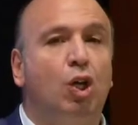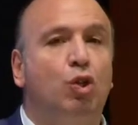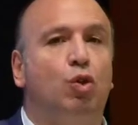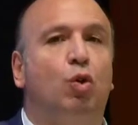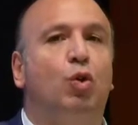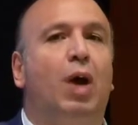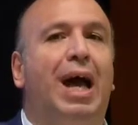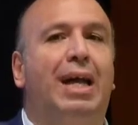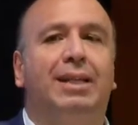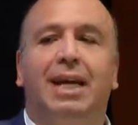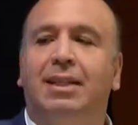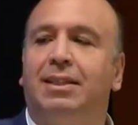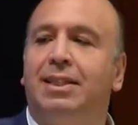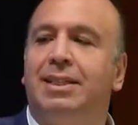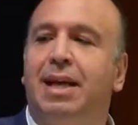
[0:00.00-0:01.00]
So you had
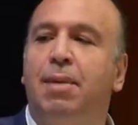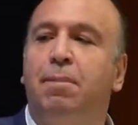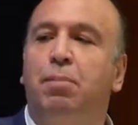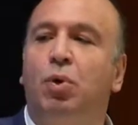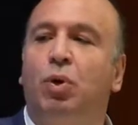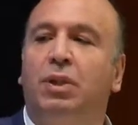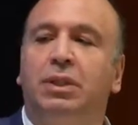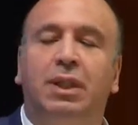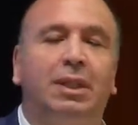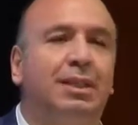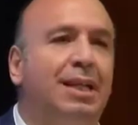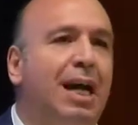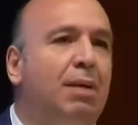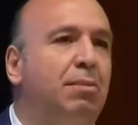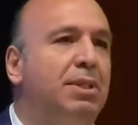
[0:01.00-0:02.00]
at the same point
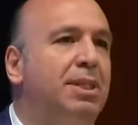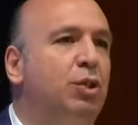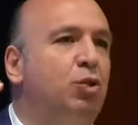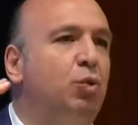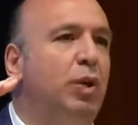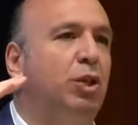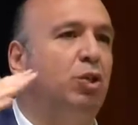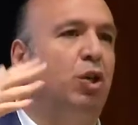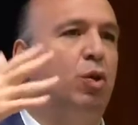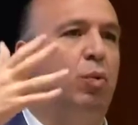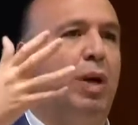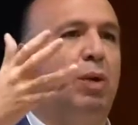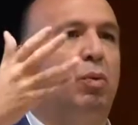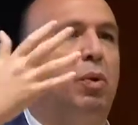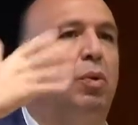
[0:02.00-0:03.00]
in time a situation
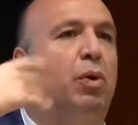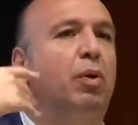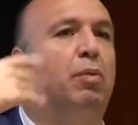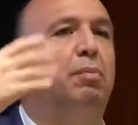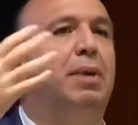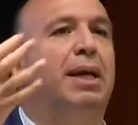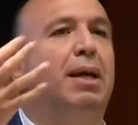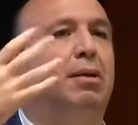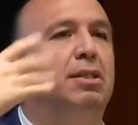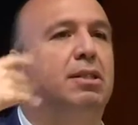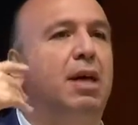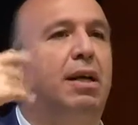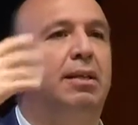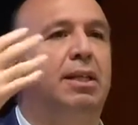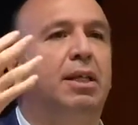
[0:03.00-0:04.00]
where we were
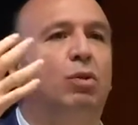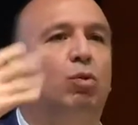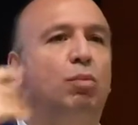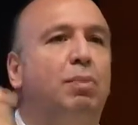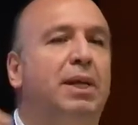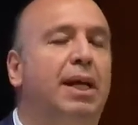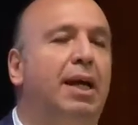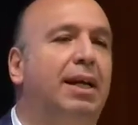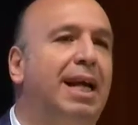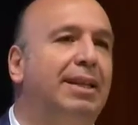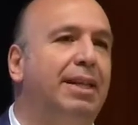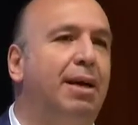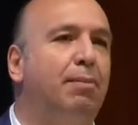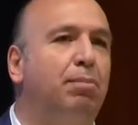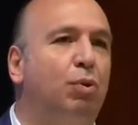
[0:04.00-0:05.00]
starting to be a
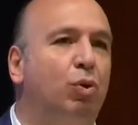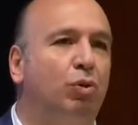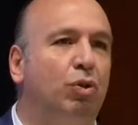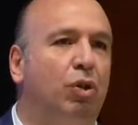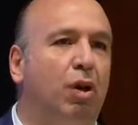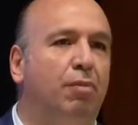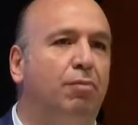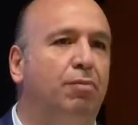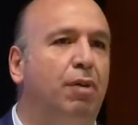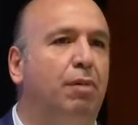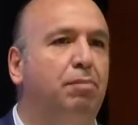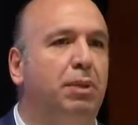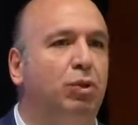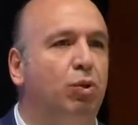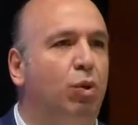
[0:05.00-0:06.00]
net importer
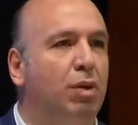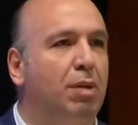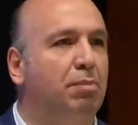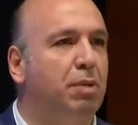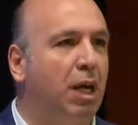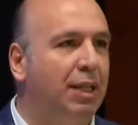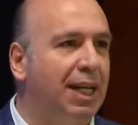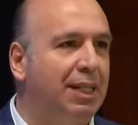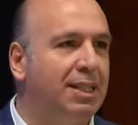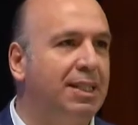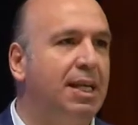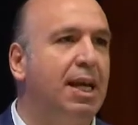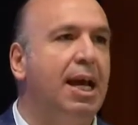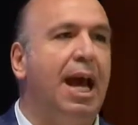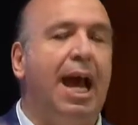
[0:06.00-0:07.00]
of petroleum
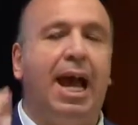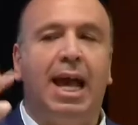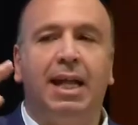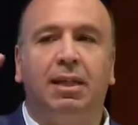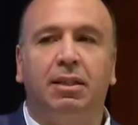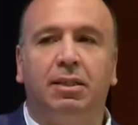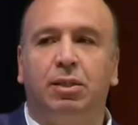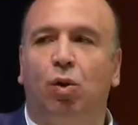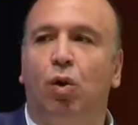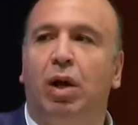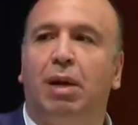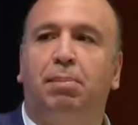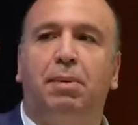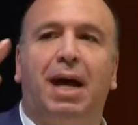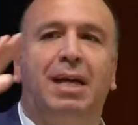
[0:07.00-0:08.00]
products, and
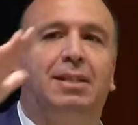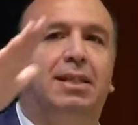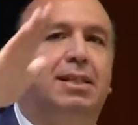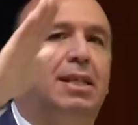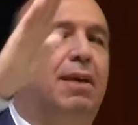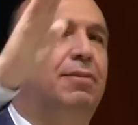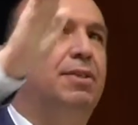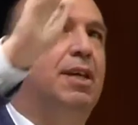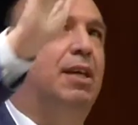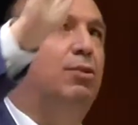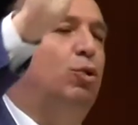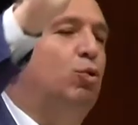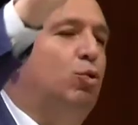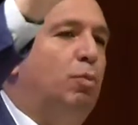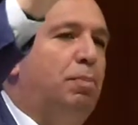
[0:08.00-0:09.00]
oil prices have
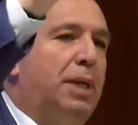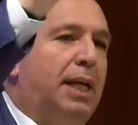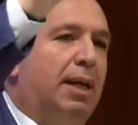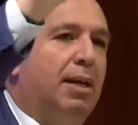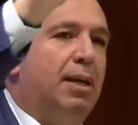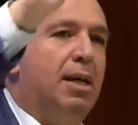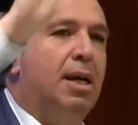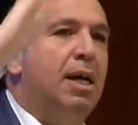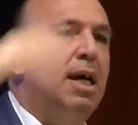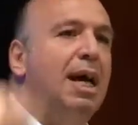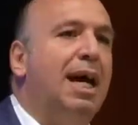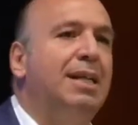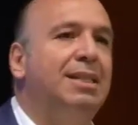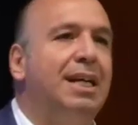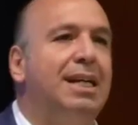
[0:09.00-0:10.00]
started to peak.
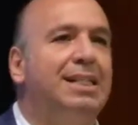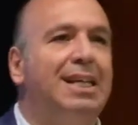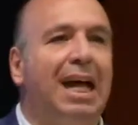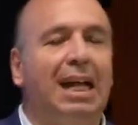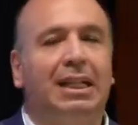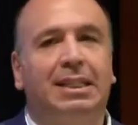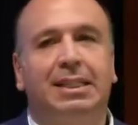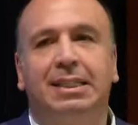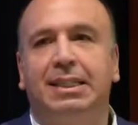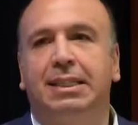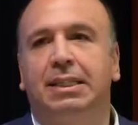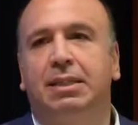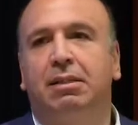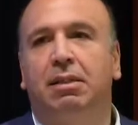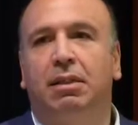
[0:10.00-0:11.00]
As a result,
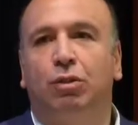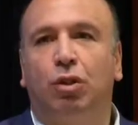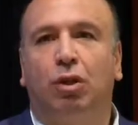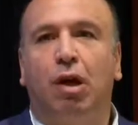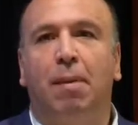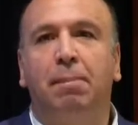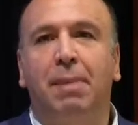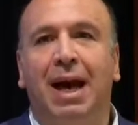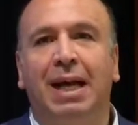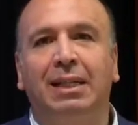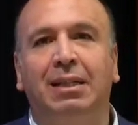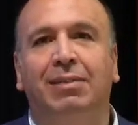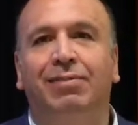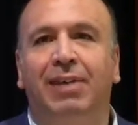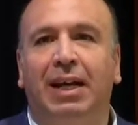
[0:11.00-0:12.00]
the
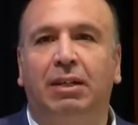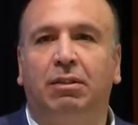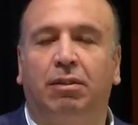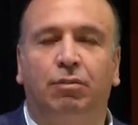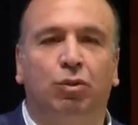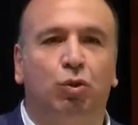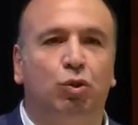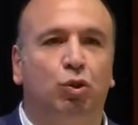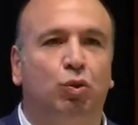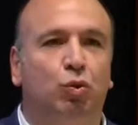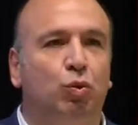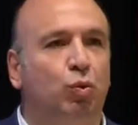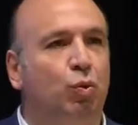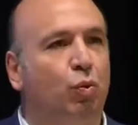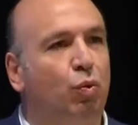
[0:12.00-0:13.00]
combined effect of those
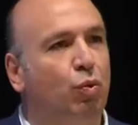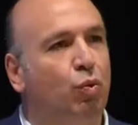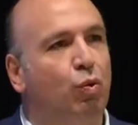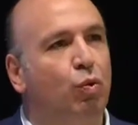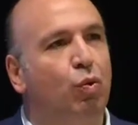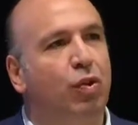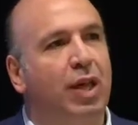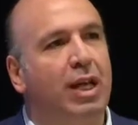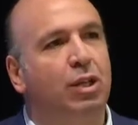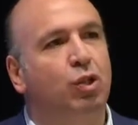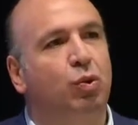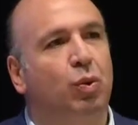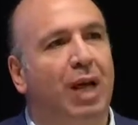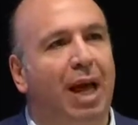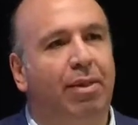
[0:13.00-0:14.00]
two
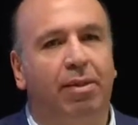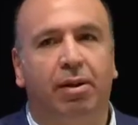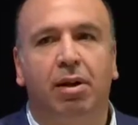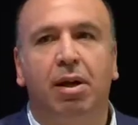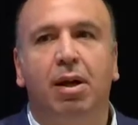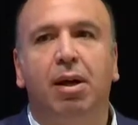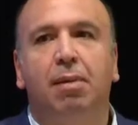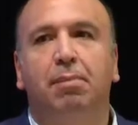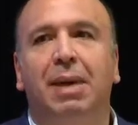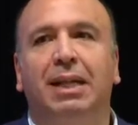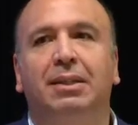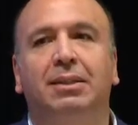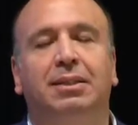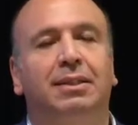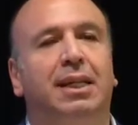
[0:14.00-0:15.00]
things together
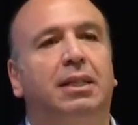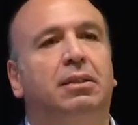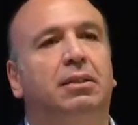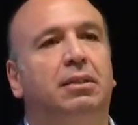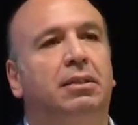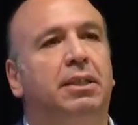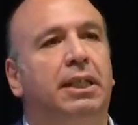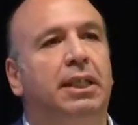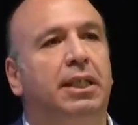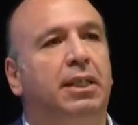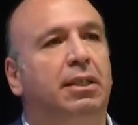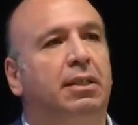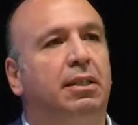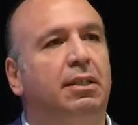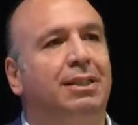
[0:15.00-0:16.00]
meant that
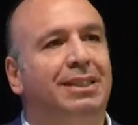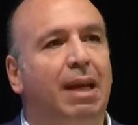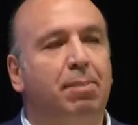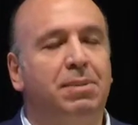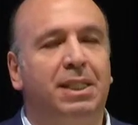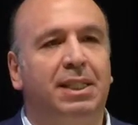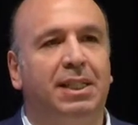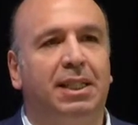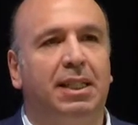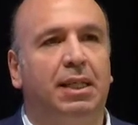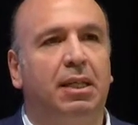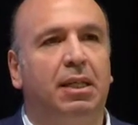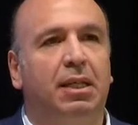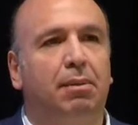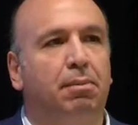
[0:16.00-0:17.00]
the
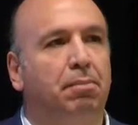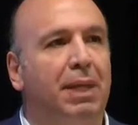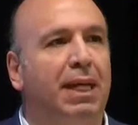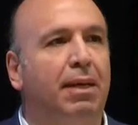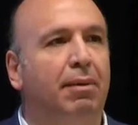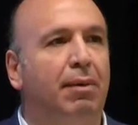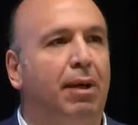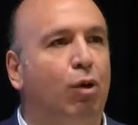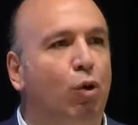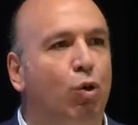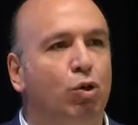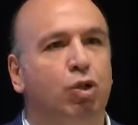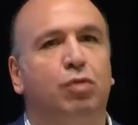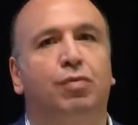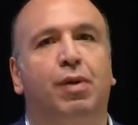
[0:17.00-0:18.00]
subsidy
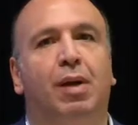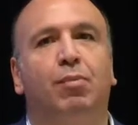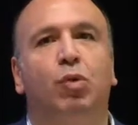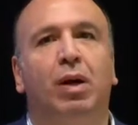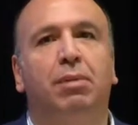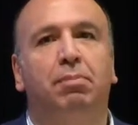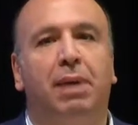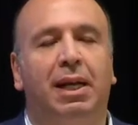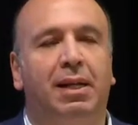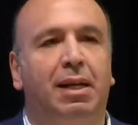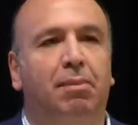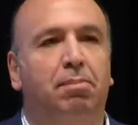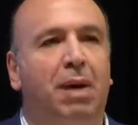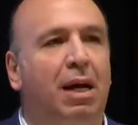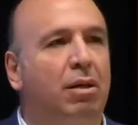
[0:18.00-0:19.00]
rose from £1
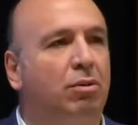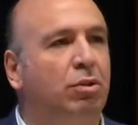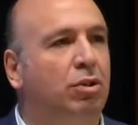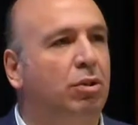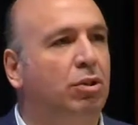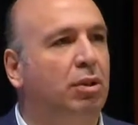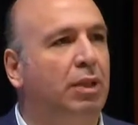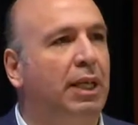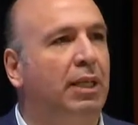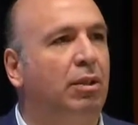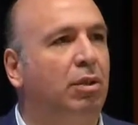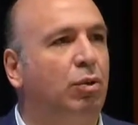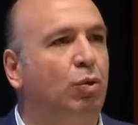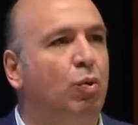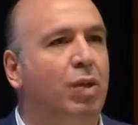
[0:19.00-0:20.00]
billion
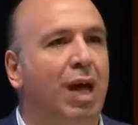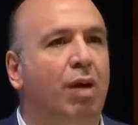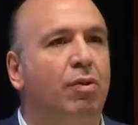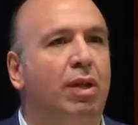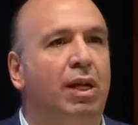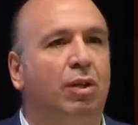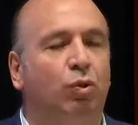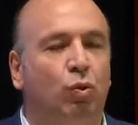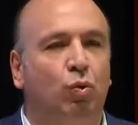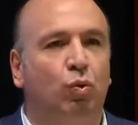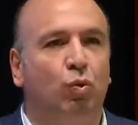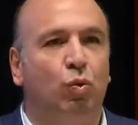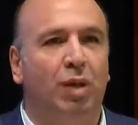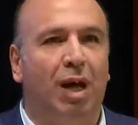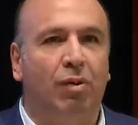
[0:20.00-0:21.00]
in 2002,
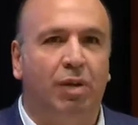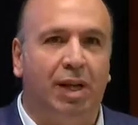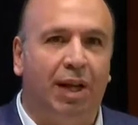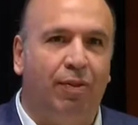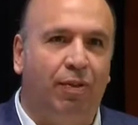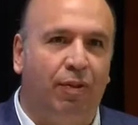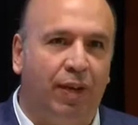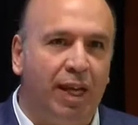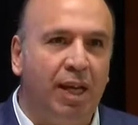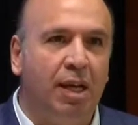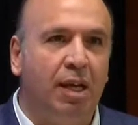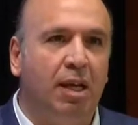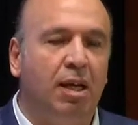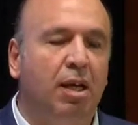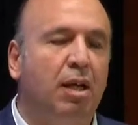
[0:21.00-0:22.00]
2003
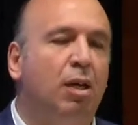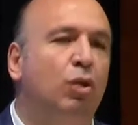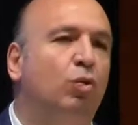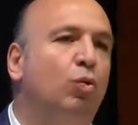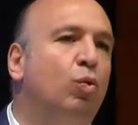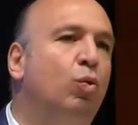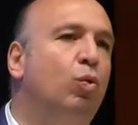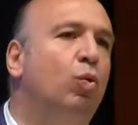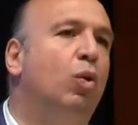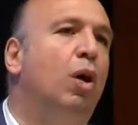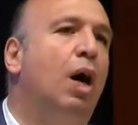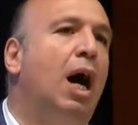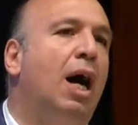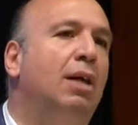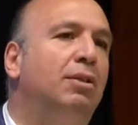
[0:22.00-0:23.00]
to
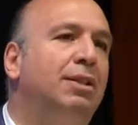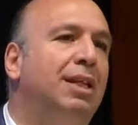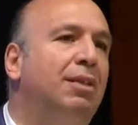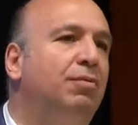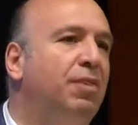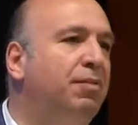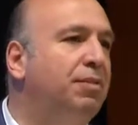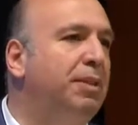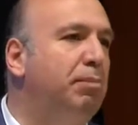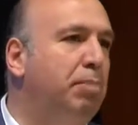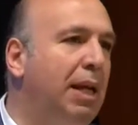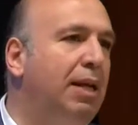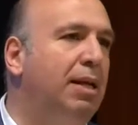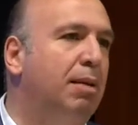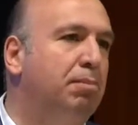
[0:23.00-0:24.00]
£150
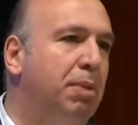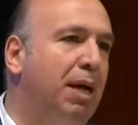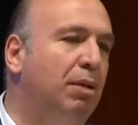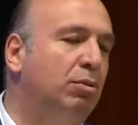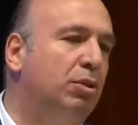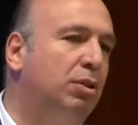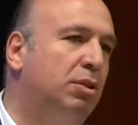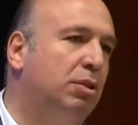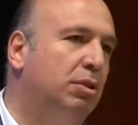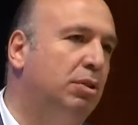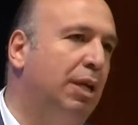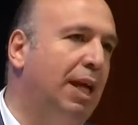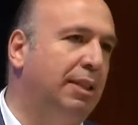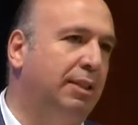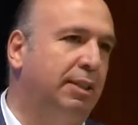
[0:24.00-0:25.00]
billion
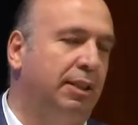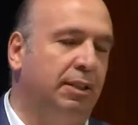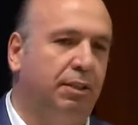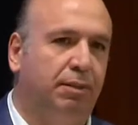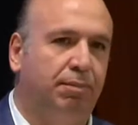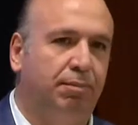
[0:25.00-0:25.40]
last year.